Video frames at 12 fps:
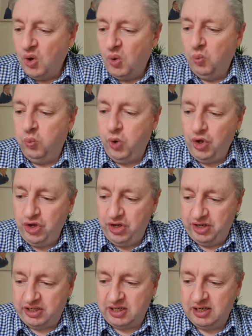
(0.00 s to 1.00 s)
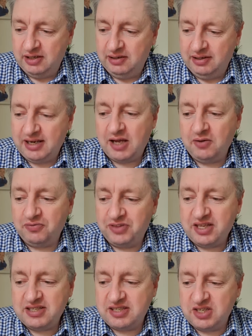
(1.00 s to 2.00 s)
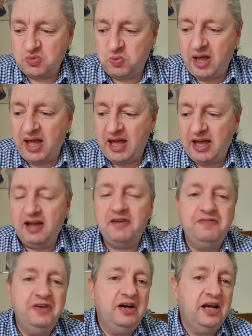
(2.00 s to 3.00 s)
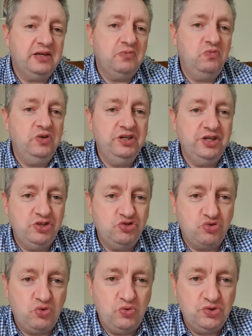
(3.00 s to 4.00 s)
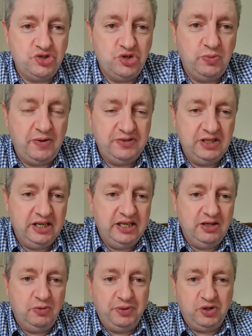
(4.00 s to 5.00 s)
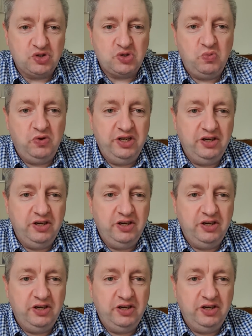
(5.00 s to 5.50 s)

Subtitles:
Work. Now, this is where I feel like I'm really drawn to with you, Leo, because it